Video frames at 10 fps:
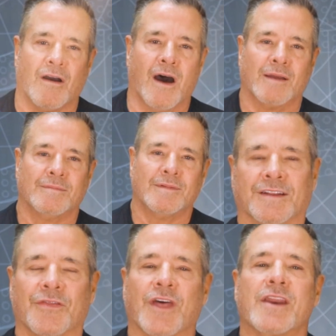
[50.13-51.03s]
on.
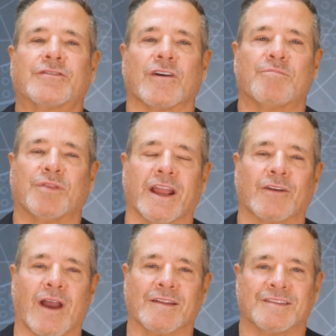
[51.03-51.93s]
Synthetic turf
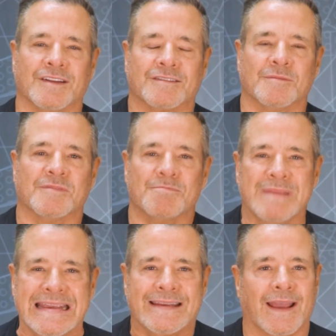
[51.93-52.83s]
playground systems
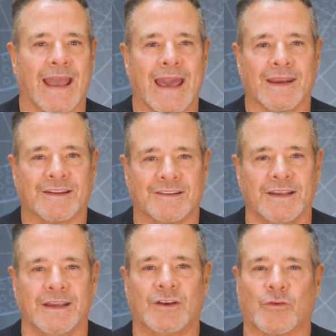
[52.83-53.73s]
meet and
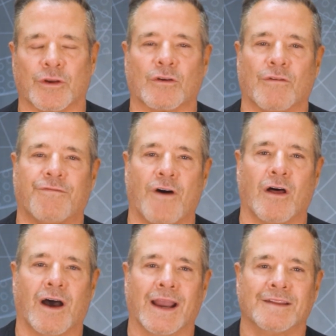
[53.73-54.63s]
exceed critical fall
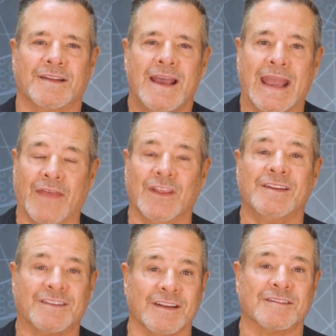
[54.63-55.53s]
heights, and these
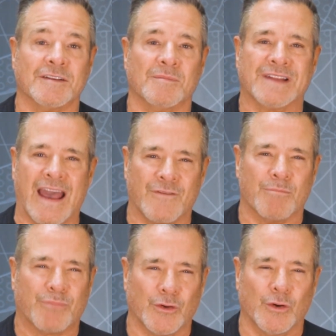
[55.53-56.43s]
systems have
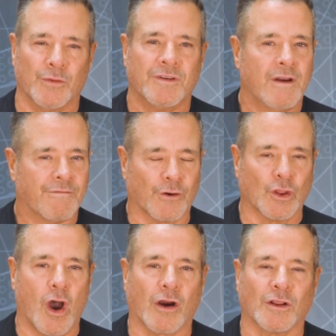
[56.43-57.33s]
improved for
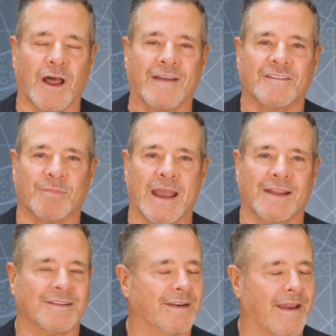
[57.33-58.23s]
longer
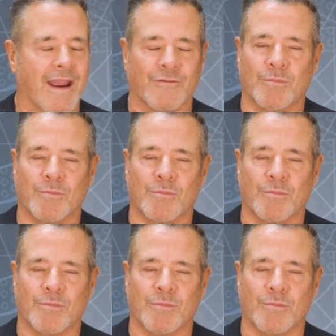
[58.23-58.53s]
lifespans than ever